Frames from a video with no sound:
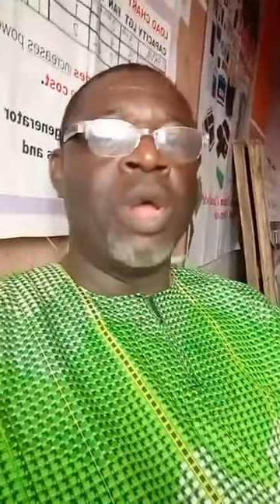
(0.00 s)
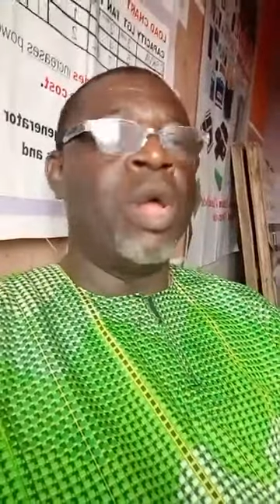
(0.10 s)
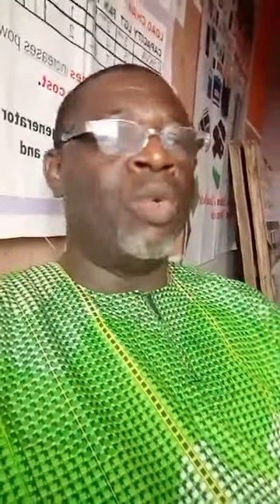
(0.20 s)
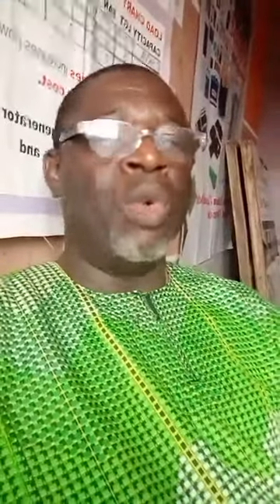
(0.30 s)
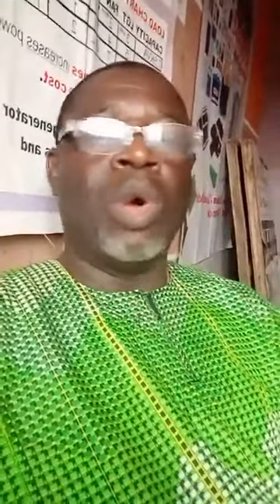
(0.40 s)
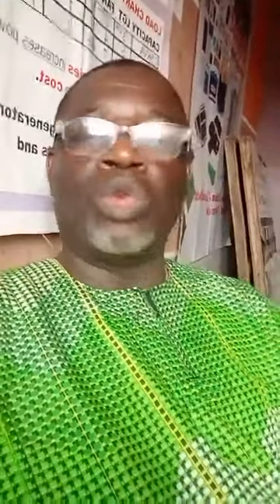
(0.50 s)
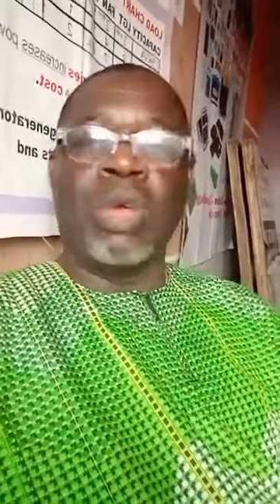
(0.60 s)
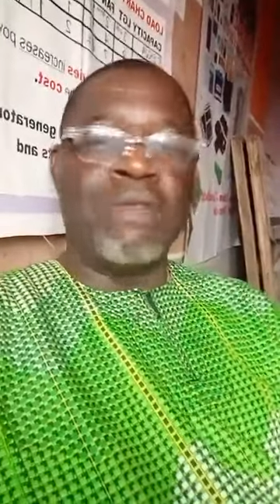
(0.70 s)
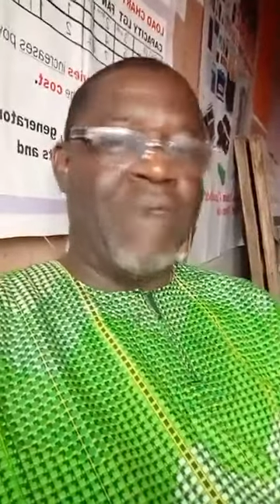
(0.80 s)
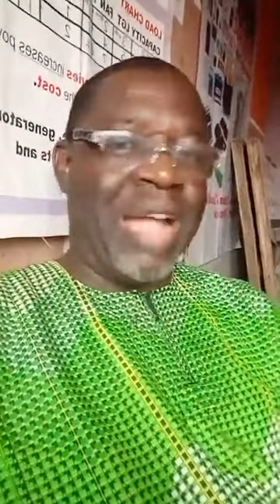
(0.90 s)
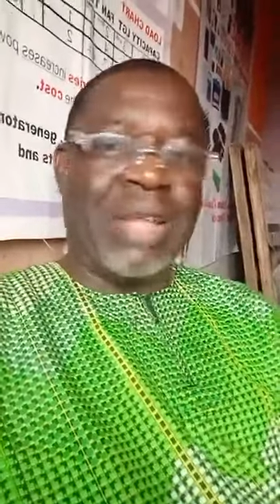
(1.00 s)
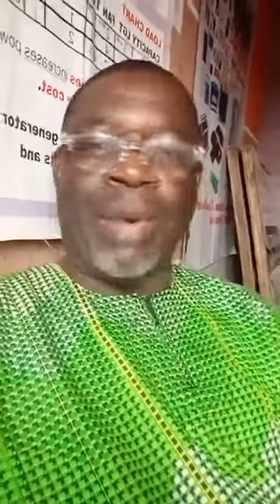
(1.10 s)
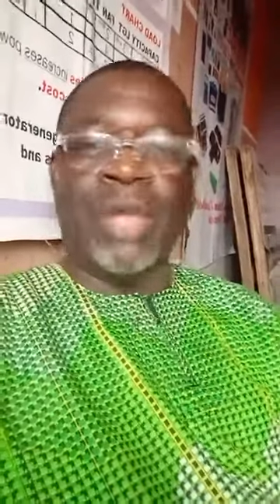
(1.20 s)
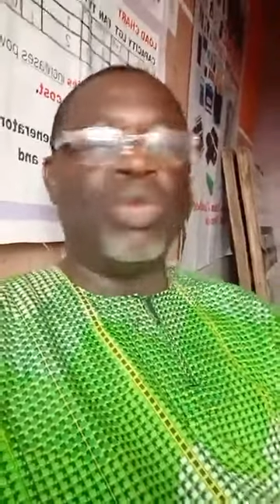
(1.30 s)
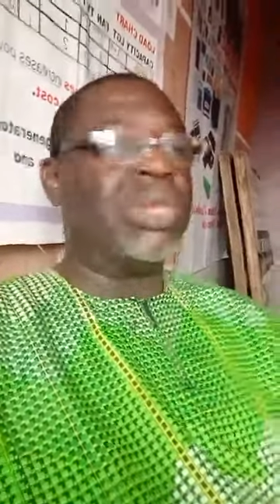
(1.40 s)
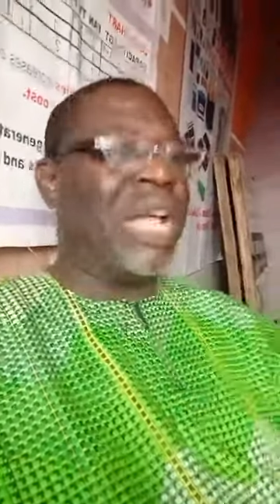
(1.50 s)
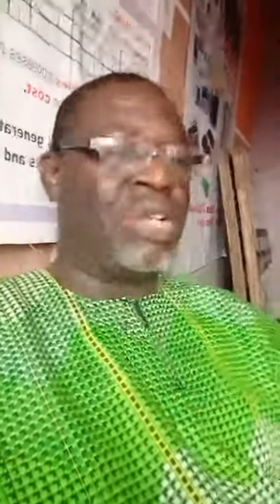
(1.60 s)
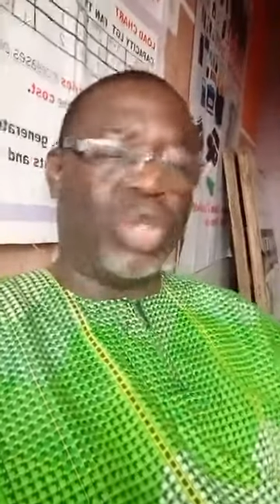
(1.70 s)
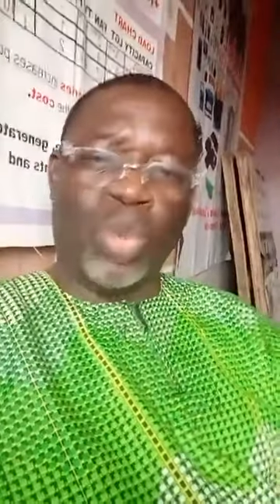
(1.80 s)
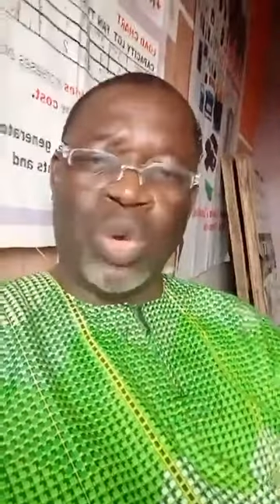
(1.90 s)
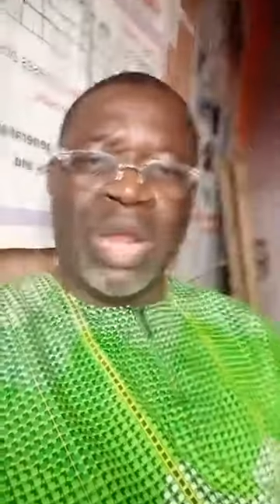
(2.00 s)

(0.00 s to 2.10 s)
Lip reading: We want to invite our youth and show them.